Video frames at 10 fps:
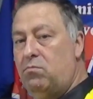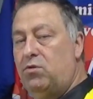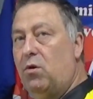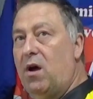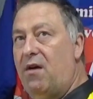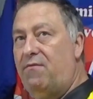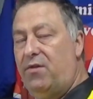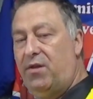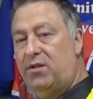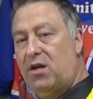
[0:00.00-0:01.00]
So
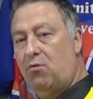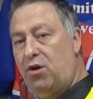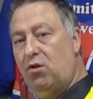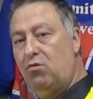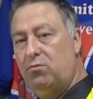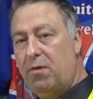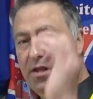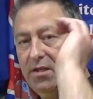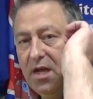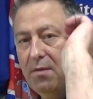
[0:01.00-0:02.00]
everything's out of your lungs by
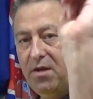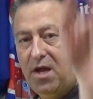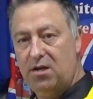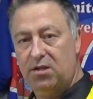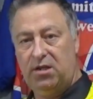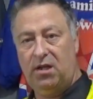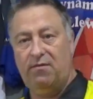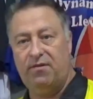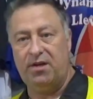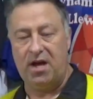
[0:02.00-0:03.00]
the time that you actually
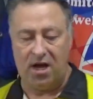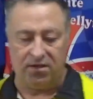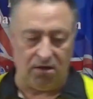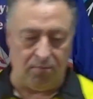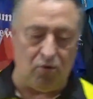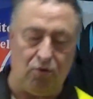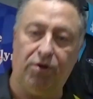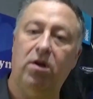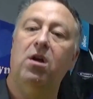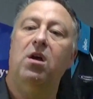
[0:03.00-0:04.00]
deliver the dart to the board.
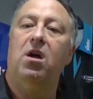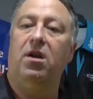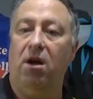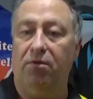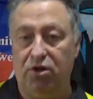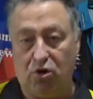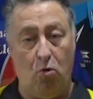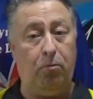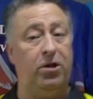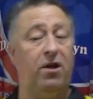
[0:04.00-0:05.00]
Now there's a
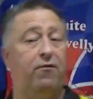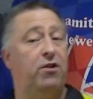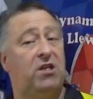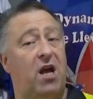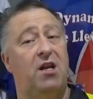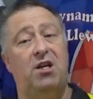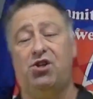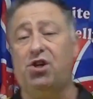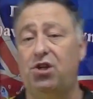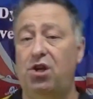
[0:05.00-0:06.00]
couple of different
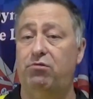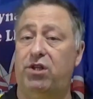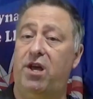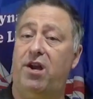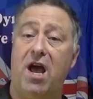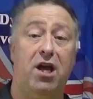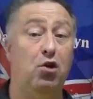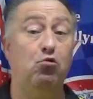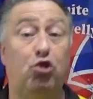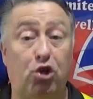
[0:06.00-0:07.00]
techniques you can use here, and I
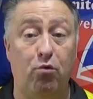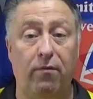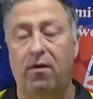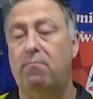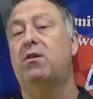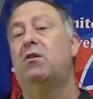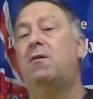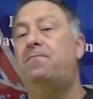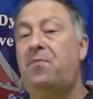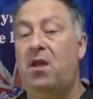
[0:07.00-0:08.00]
use two of them.
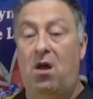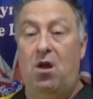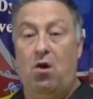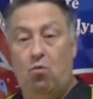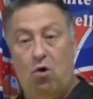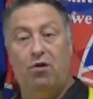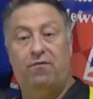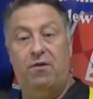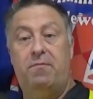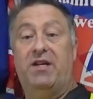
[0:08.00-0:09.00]
One
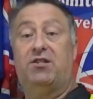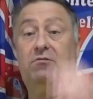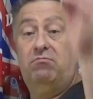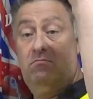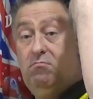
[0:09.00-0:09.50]
of them is